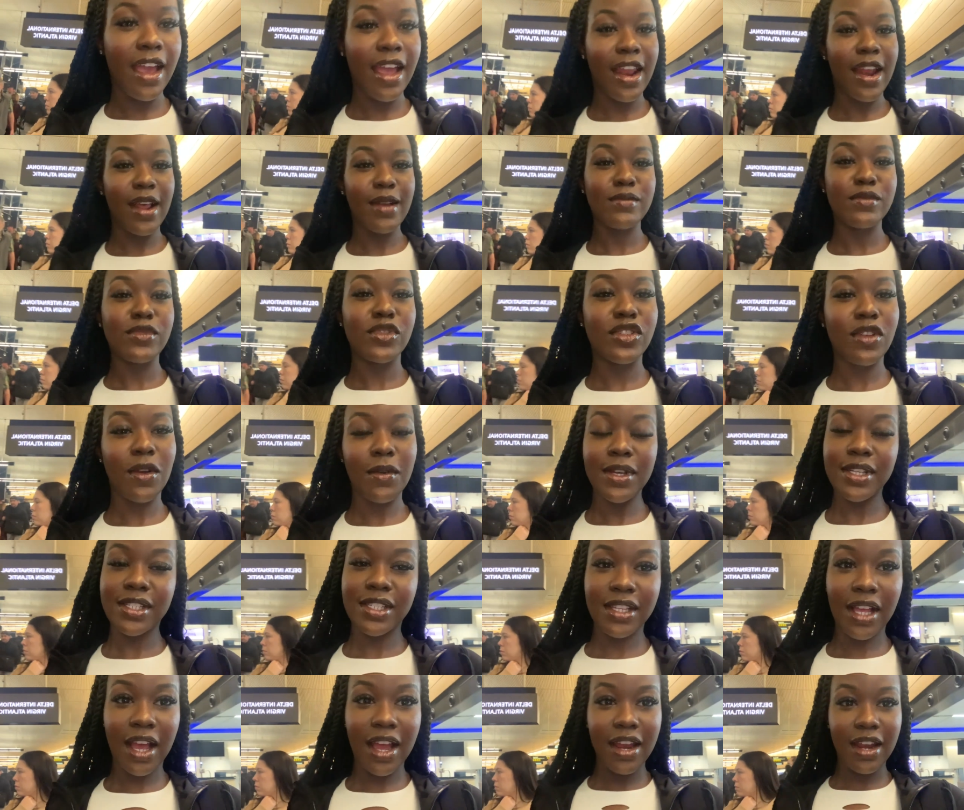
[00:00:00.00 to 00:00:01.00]
and I'm so
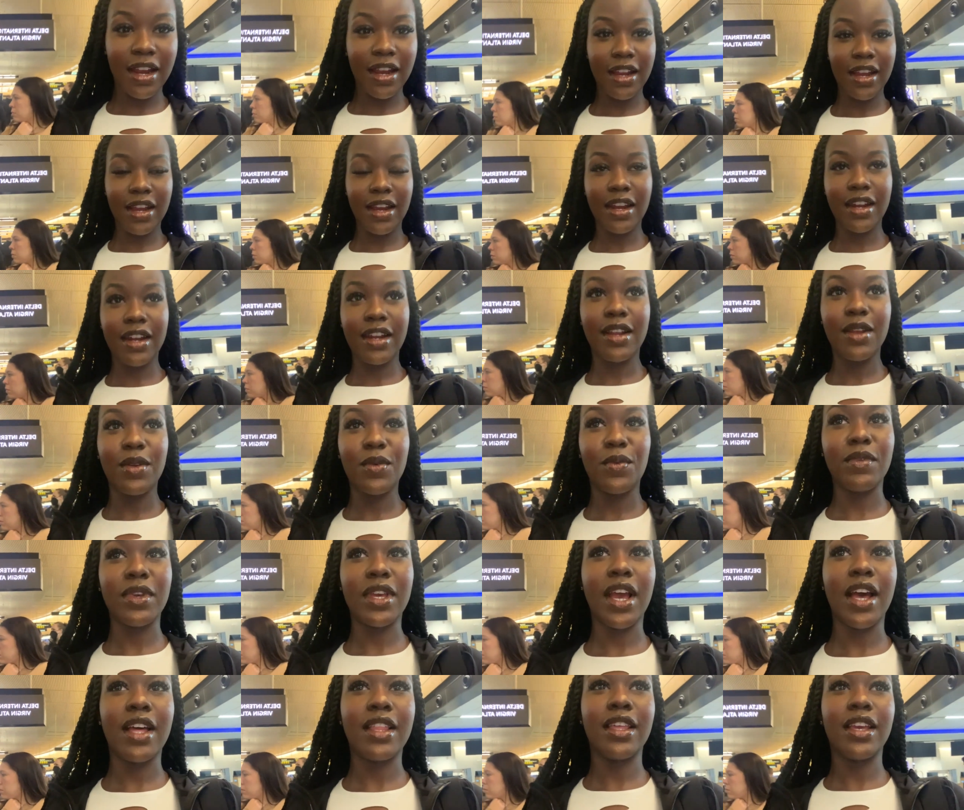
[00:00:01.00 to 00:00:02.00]
excited.
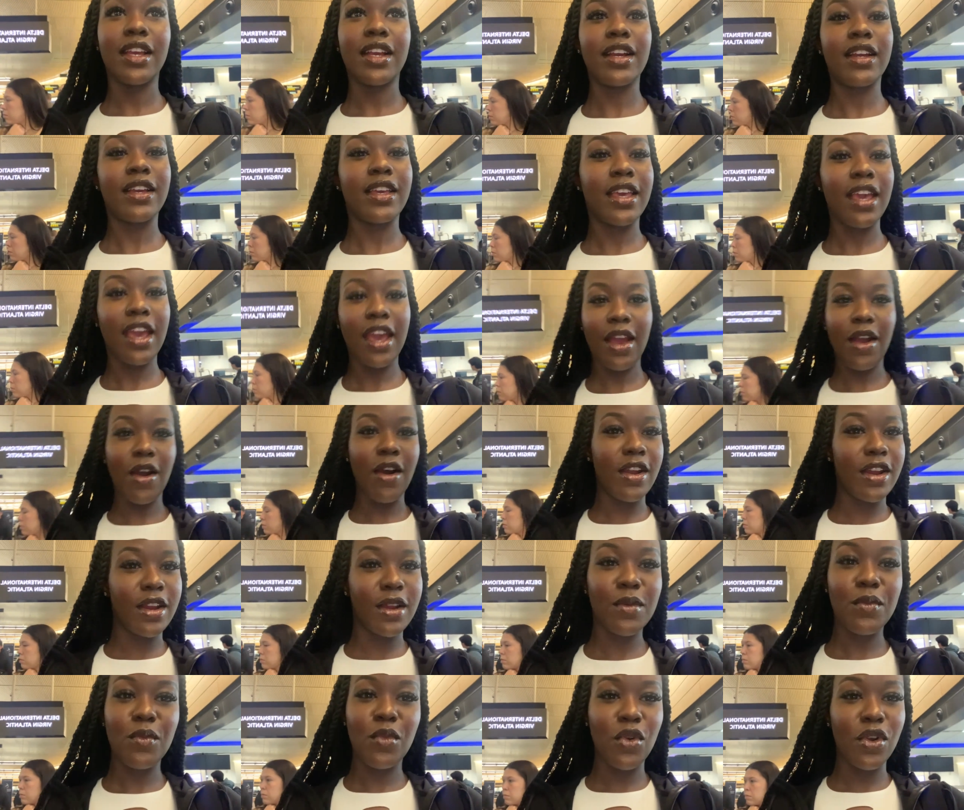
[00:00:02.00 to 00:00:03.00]
We had like a
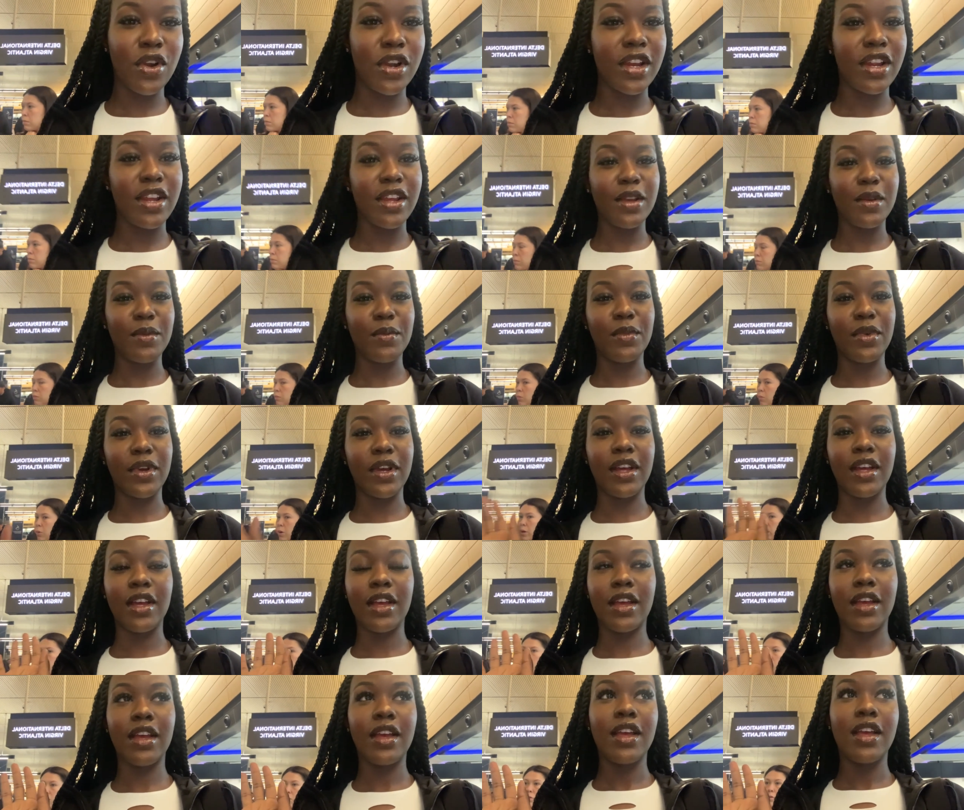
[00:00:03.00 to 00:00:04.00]
chaotic morning,
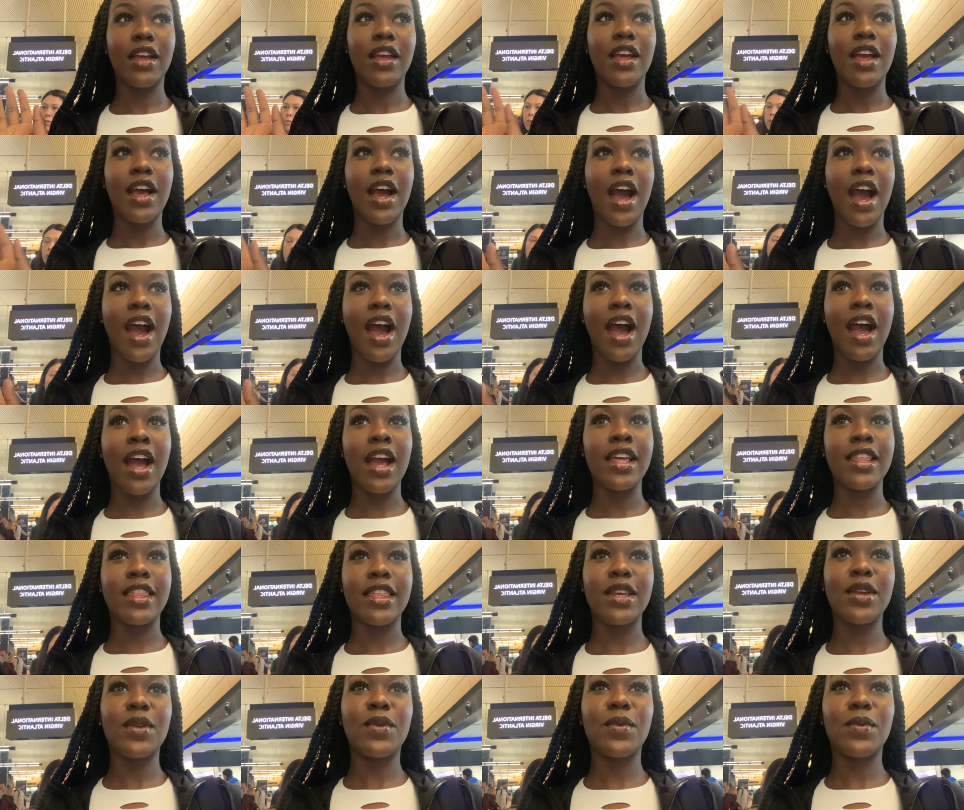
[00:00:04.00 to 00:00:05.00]
but I
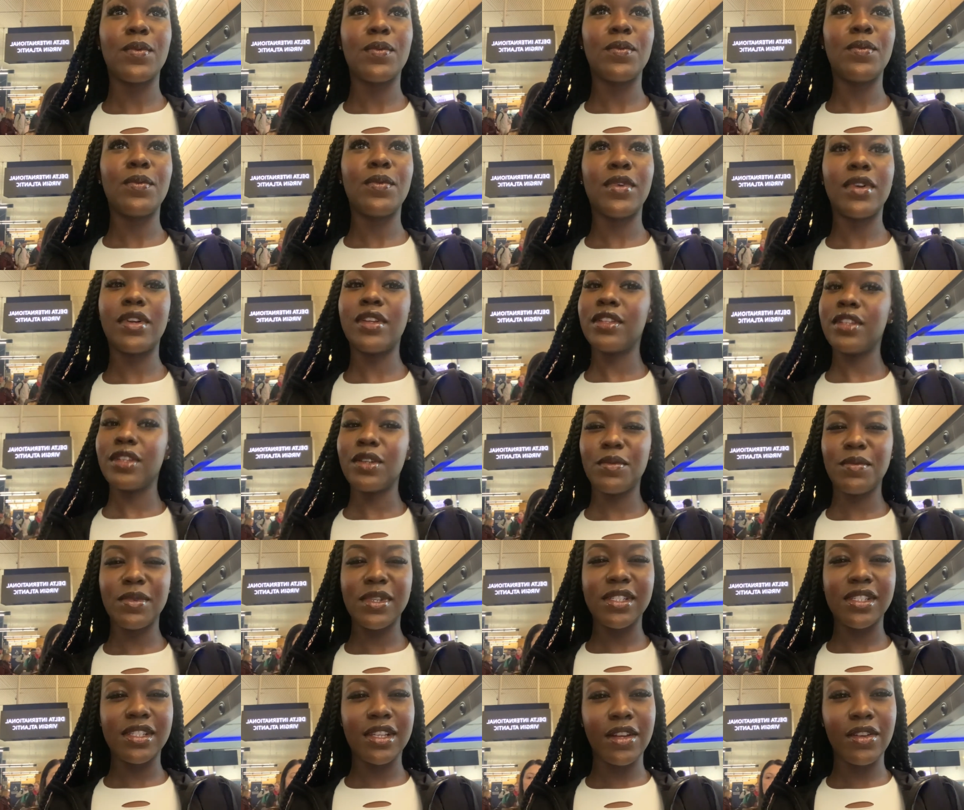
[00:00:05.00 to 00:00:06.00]
think we're a little
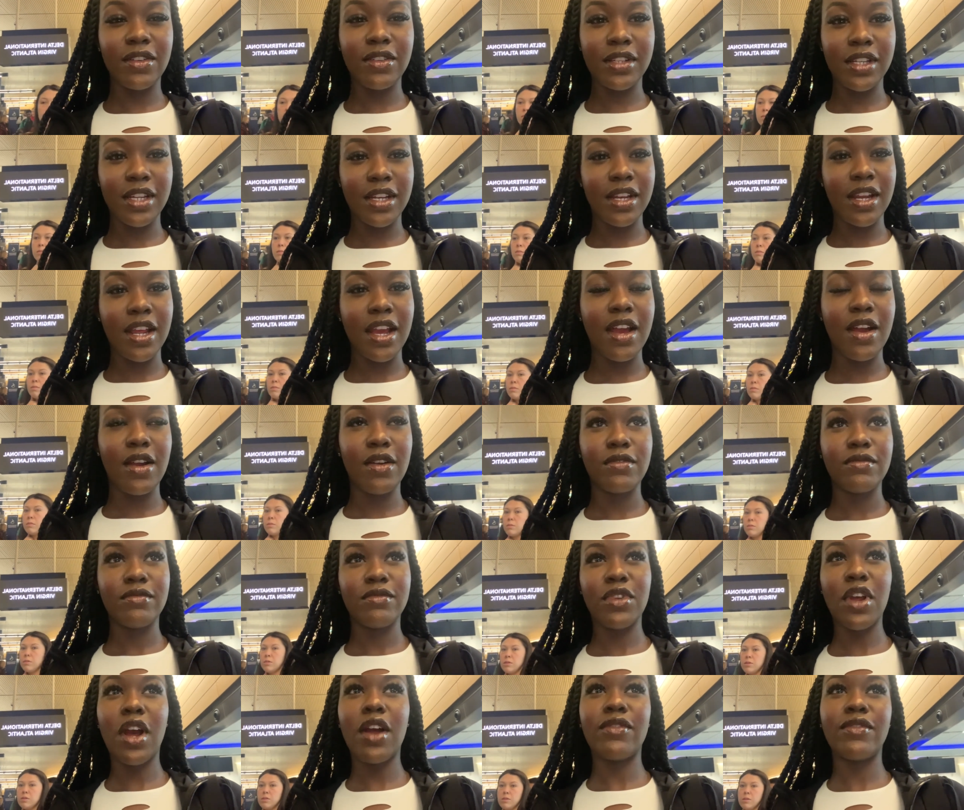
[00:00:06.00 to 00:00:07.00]
bit settled in now.
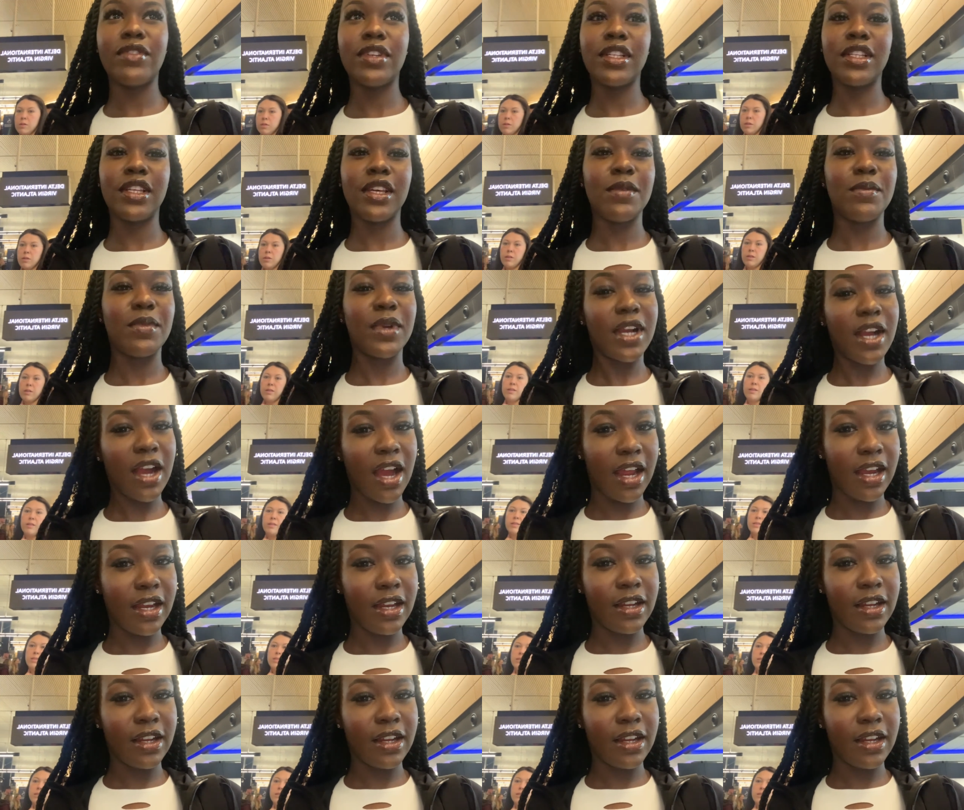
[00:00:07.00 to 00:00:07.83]
Not really, but kind